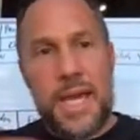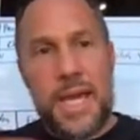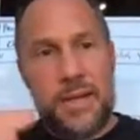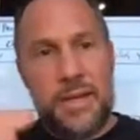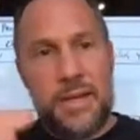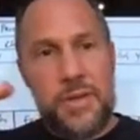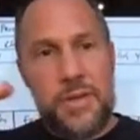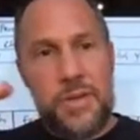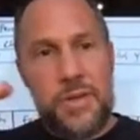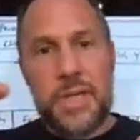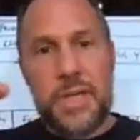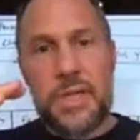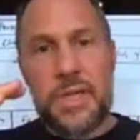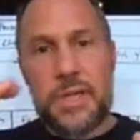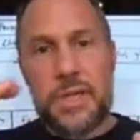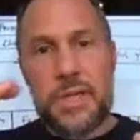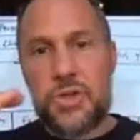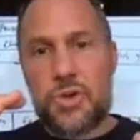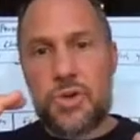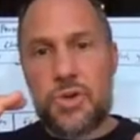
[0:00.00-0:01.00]
And if you can
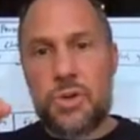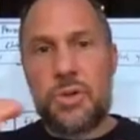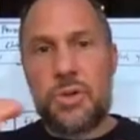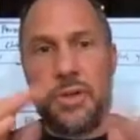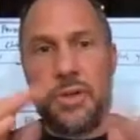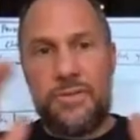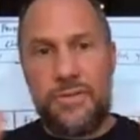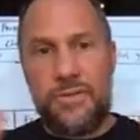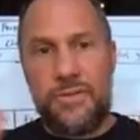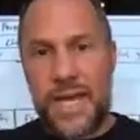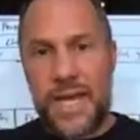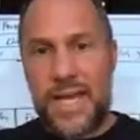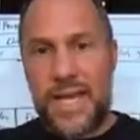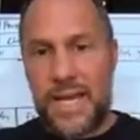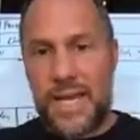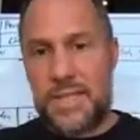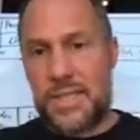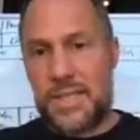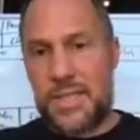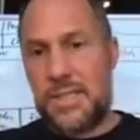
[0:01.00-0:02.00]
control the
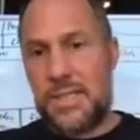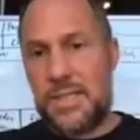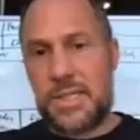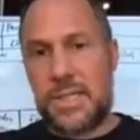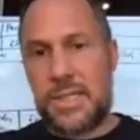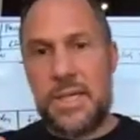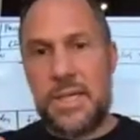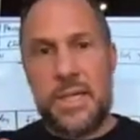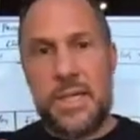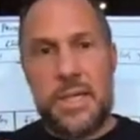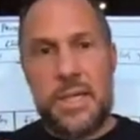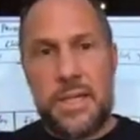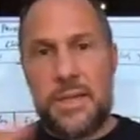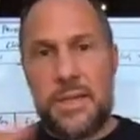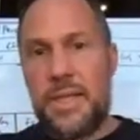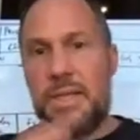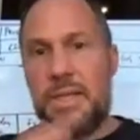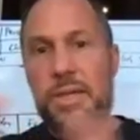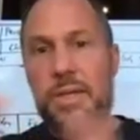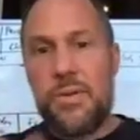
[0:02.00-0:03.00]
finances,
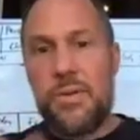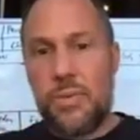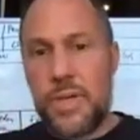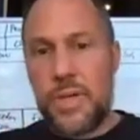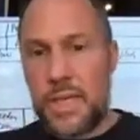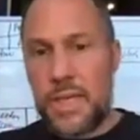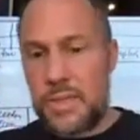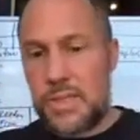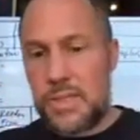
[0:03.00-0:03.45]
then you win.